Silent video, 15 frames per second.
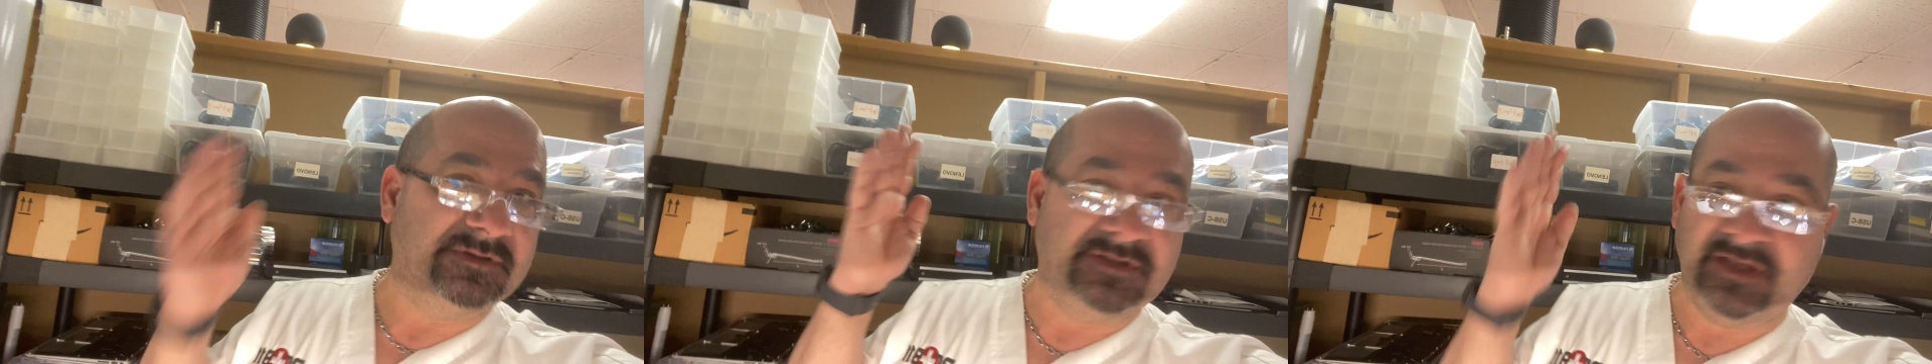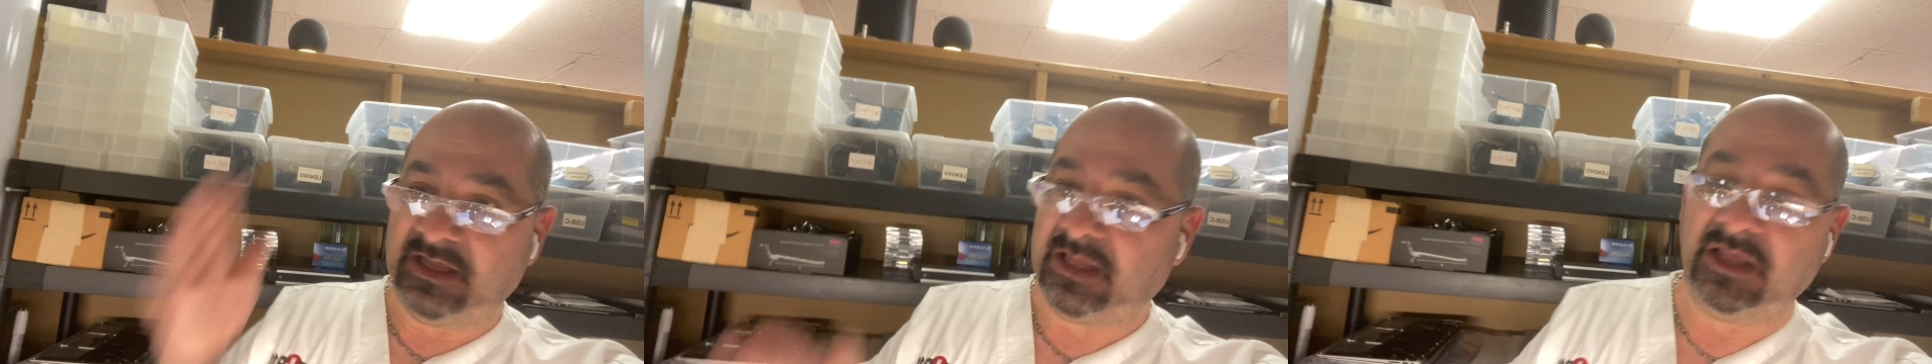
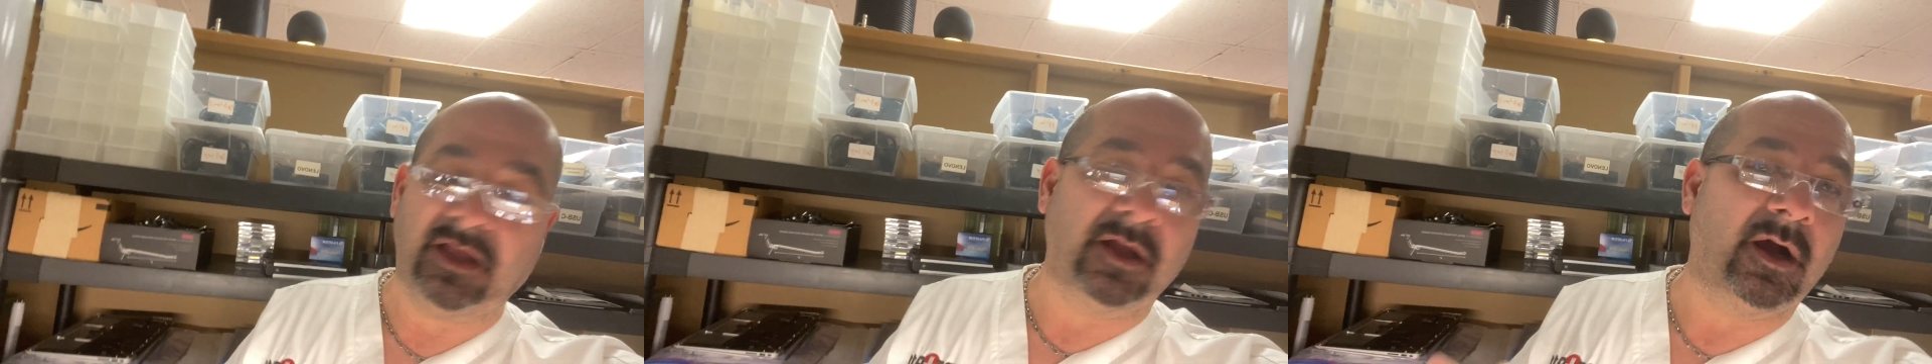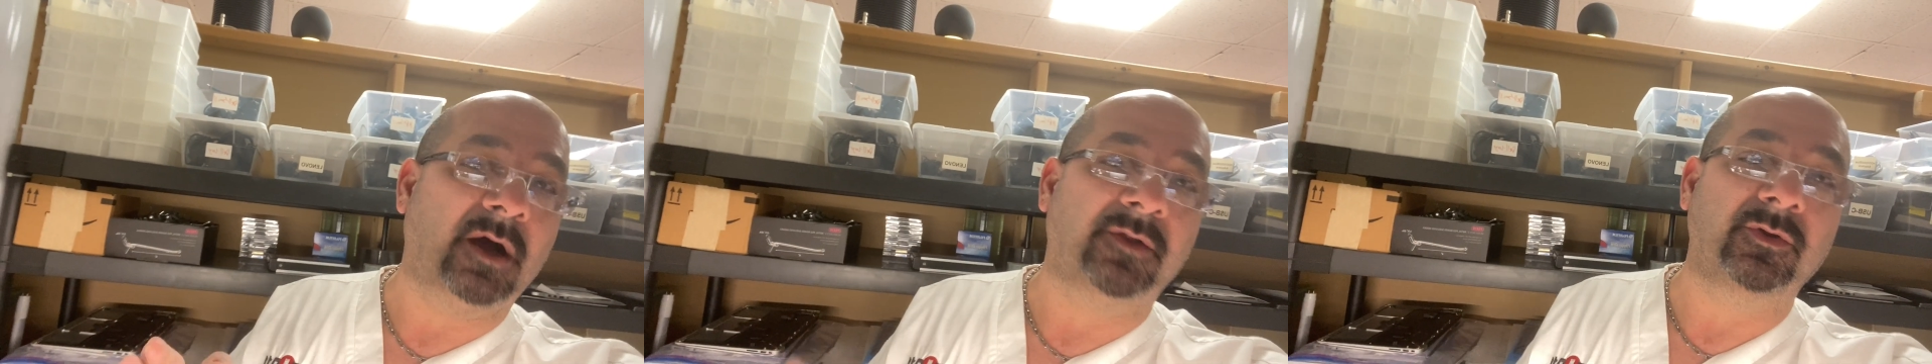digging
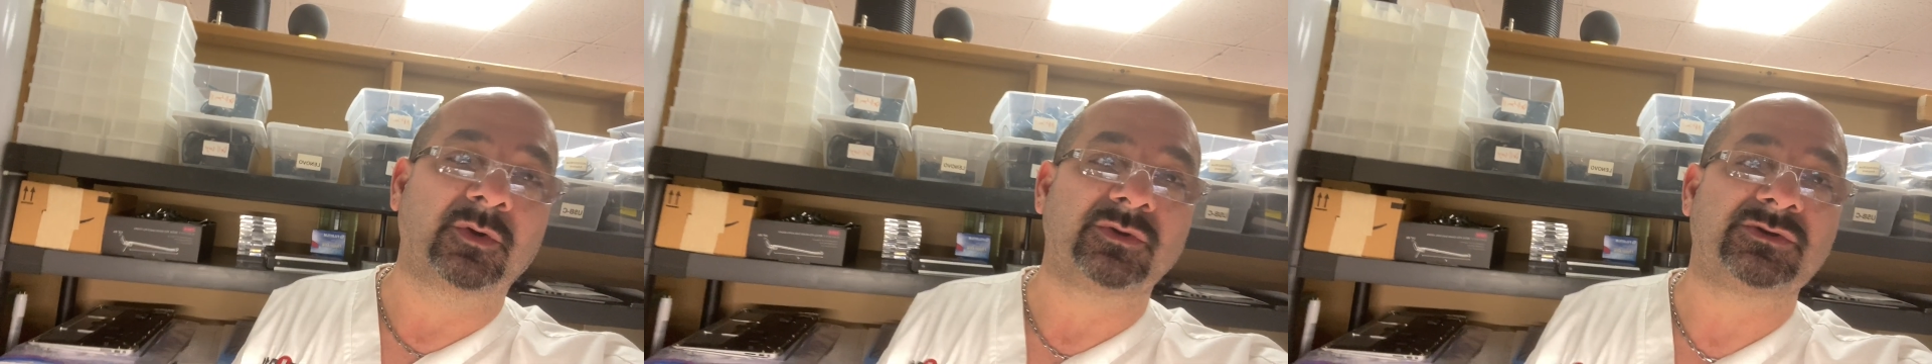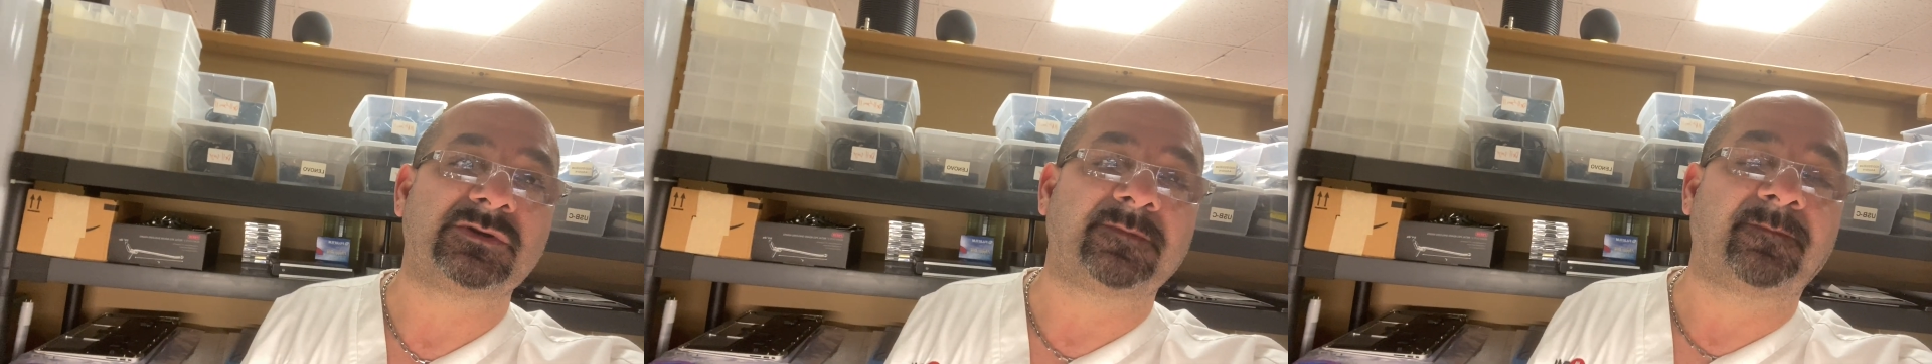on
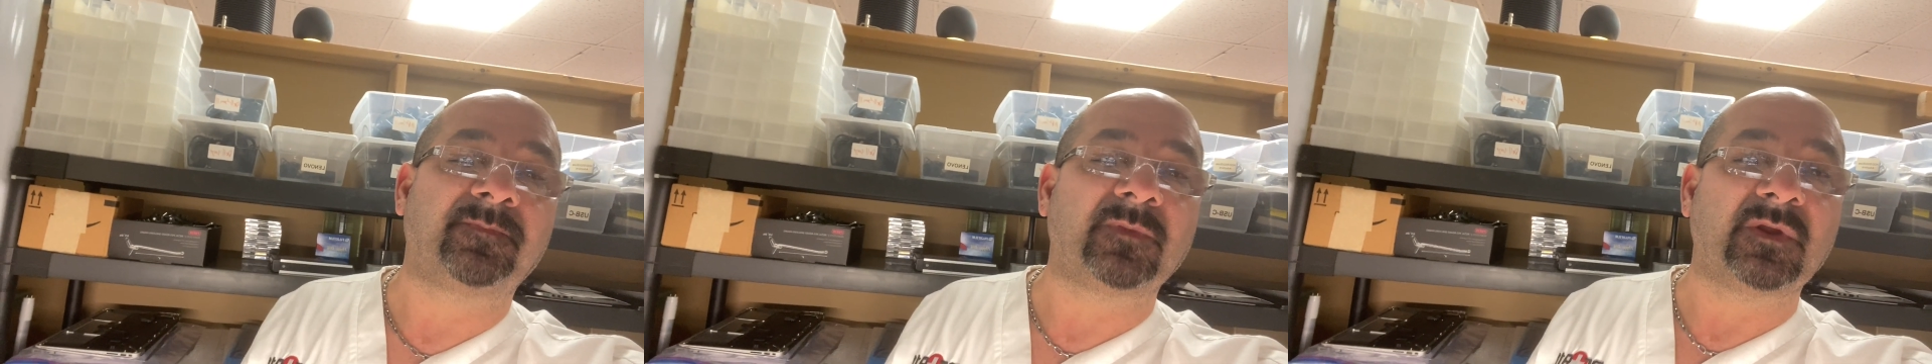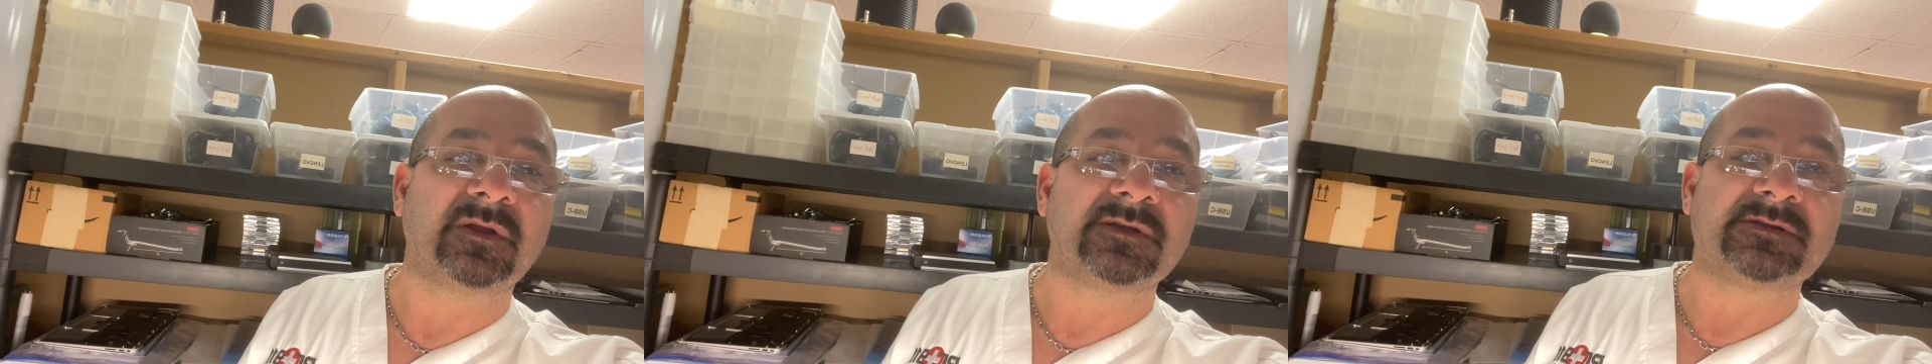those
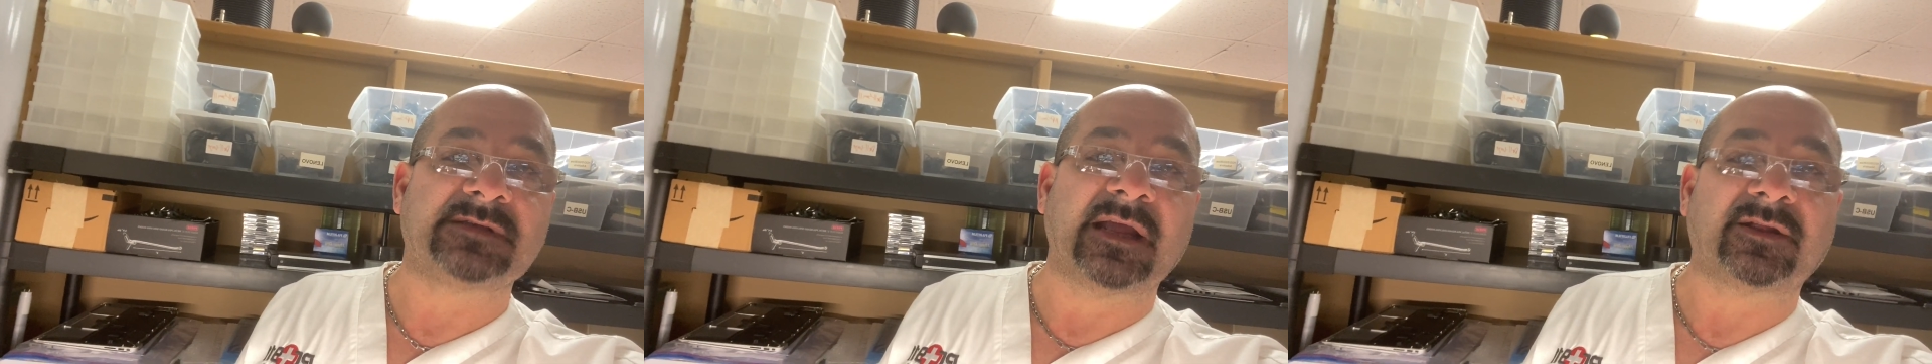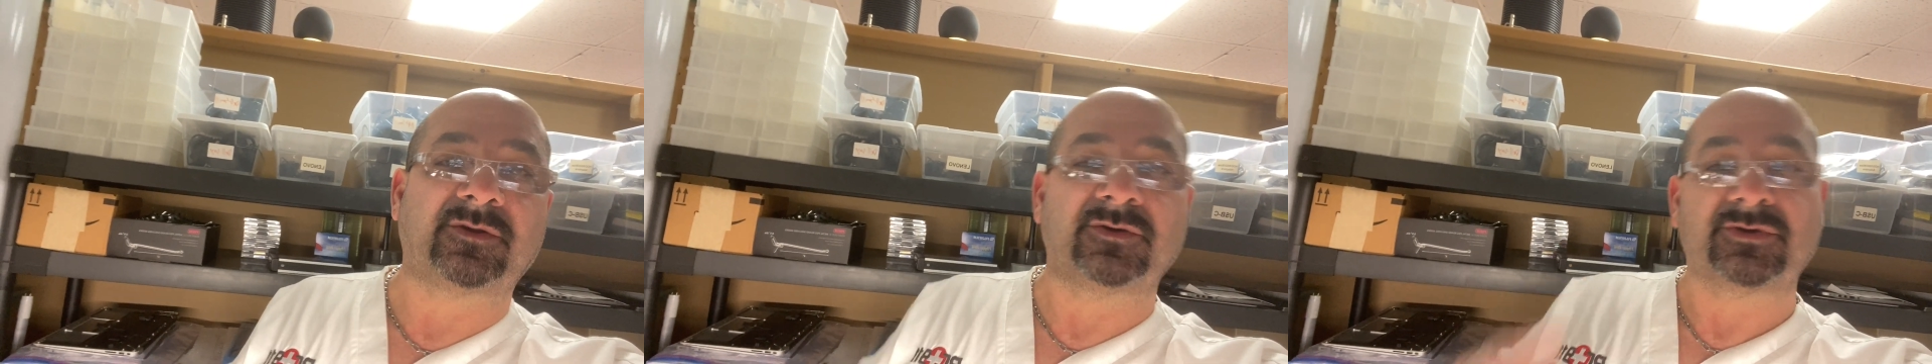
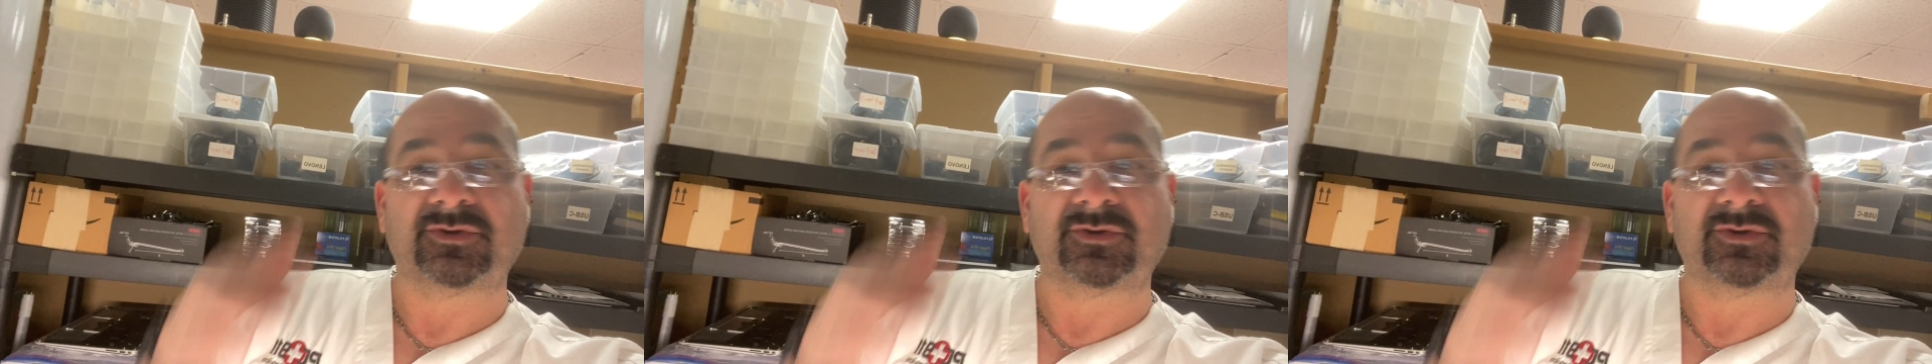sectors,